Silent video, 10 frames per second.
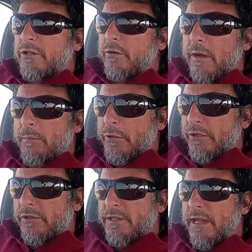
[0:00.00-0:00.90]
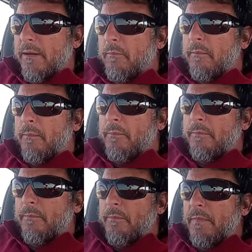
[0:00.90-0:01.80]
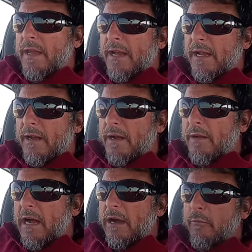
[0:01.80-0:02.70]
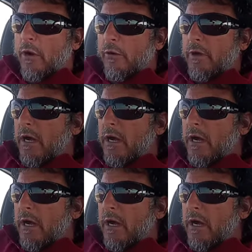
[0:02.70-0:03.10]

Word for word: scriptures that that I wrote